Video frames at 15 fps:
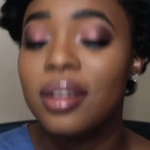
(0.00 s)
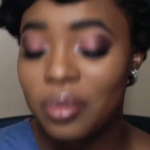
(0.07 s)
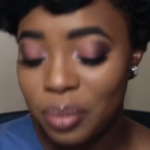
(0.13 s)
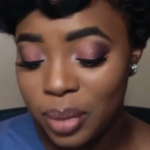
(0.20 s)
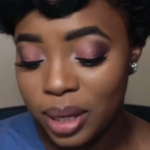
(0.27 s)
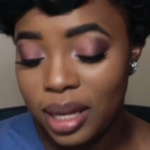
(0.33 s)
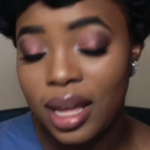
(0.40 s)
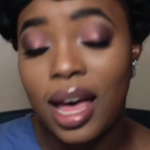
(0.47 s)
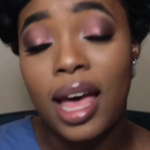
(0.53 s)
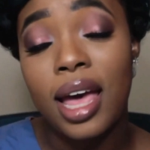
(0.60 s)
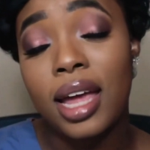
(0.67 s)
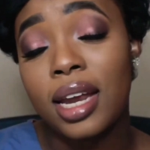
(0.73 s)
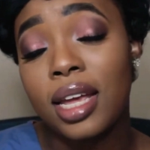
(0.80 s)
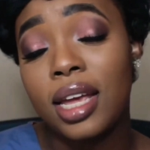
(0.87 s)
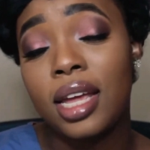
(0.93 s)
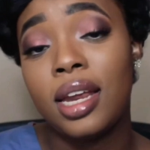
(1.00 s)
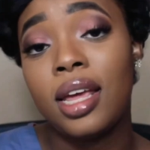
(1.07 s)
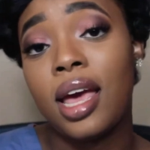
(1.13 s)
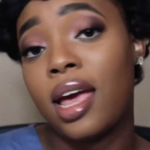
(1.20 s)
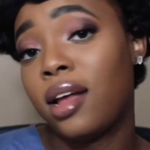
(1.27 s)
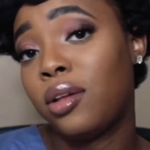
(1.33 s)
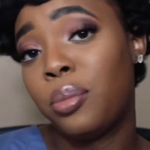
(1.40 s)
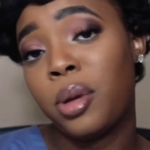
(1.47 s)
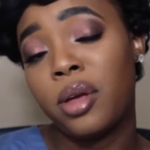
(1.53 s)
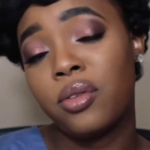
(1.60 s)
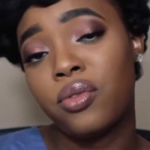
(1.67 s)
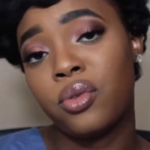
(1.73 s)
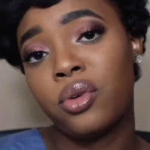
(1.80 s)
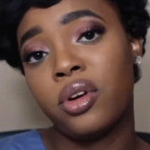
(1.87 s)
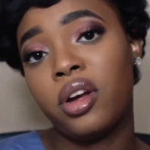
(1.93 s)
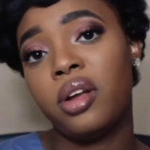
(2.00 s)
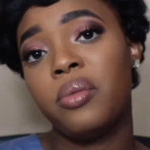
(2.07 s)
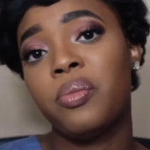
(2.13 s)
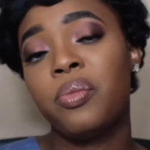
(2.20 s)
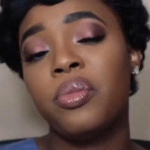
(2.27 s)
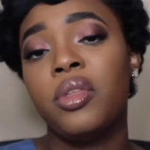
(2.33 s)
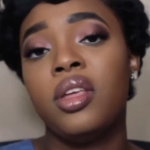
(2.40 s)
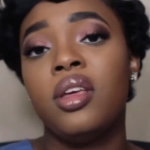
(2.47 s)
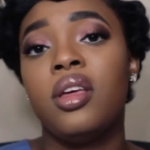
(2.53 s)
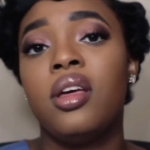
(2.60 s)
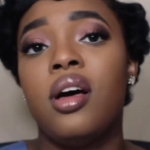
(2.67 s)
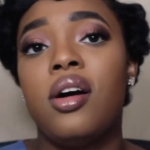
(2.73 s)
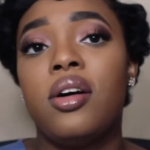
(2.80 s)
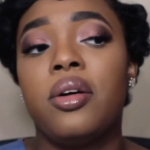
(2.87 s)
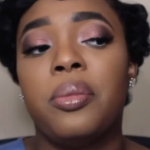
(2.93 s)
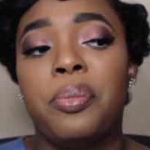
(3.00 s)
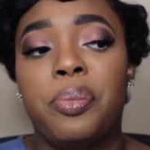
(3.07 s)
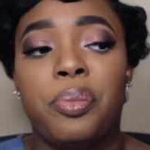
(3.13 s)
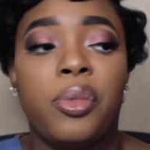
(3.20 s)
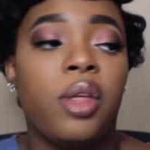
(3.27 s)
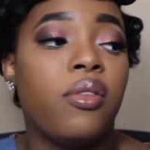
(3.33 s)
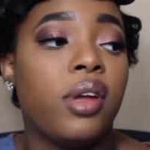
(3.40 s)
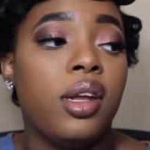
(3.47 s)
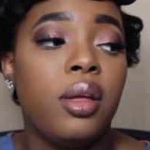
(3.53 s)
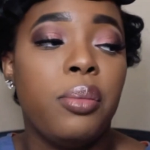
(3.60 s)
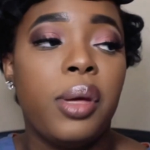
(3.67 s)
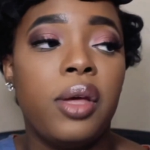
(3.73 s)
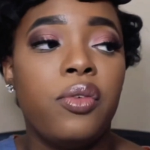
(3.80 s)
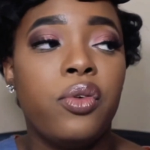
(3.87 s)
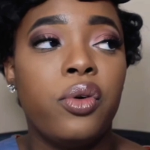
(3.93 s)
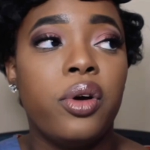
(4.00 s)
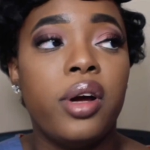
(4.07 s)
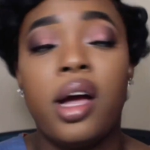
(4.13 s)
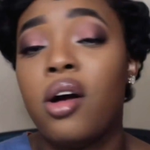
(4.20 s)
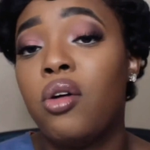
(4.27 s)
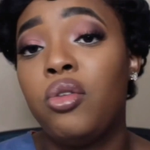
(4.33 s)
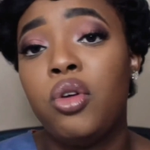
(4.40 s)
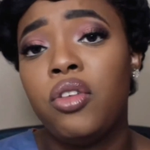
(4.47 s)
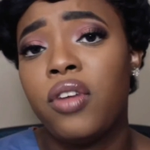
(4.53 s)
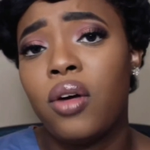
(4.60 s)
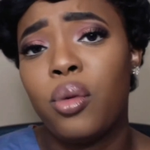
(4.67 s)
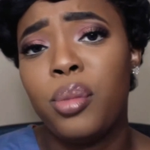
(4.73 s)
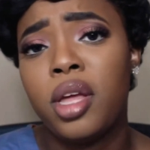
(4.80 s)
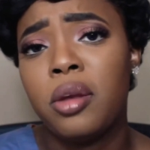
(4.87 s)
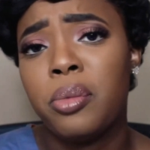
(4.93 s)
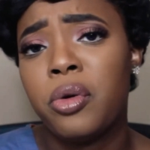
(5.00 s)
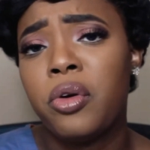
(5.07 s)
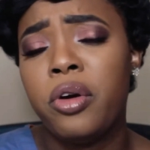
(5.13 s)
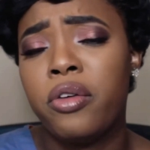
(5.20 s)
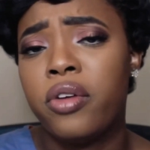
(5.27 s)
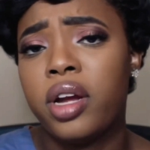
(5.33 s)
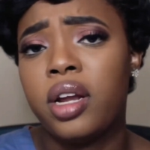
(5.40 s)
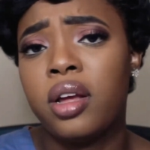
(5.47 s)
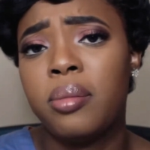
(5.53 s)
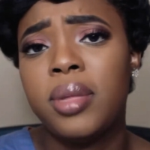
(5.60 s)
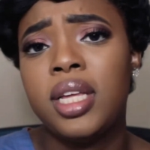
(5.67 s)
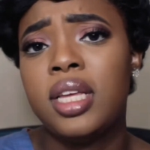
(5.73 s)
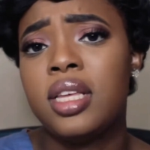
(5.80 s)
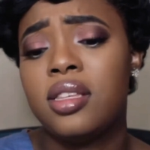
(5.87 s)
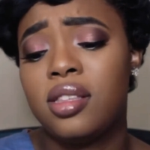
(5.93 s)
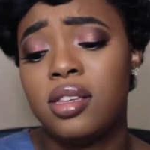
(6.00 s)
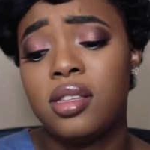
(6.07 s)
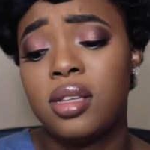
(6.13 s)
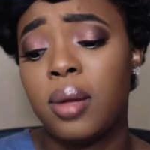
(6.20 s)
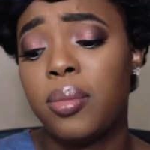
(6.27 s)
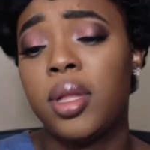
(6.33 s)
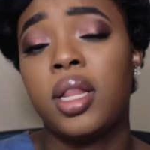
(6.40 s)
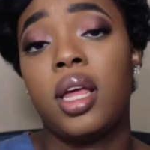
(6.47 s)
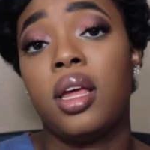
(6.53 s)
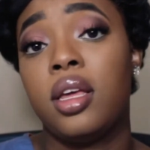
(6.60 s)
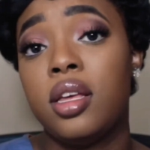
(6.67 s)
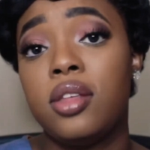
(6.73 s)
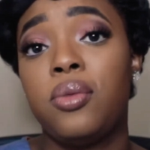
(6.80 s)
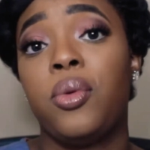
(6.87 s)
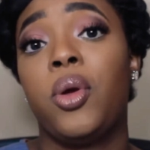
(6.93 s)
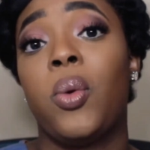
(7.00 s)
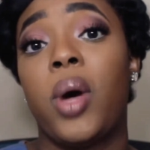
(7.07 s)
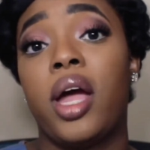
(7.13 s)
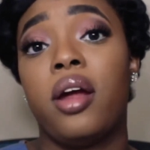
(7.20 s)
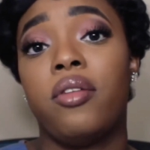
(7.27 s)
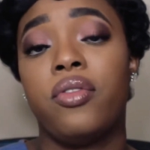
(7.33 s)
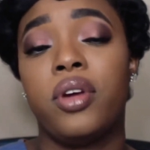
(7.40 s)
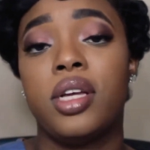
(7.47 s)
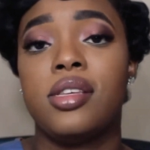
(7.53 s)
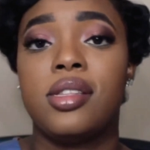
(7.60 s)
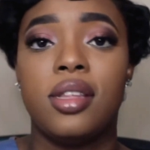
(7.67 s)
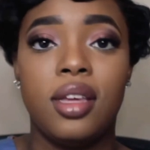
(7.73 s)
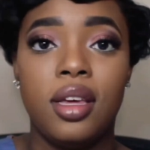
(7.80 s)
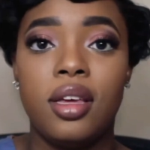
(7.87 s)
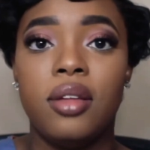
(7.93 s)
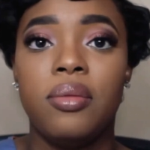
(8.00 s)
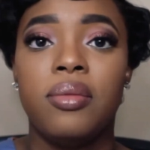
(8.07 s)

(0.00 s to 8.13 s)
But I had to get it, I had to pay for it. If I didn't pay for it, I don't know if I would be in the program right now, because it's something that is required for us to get.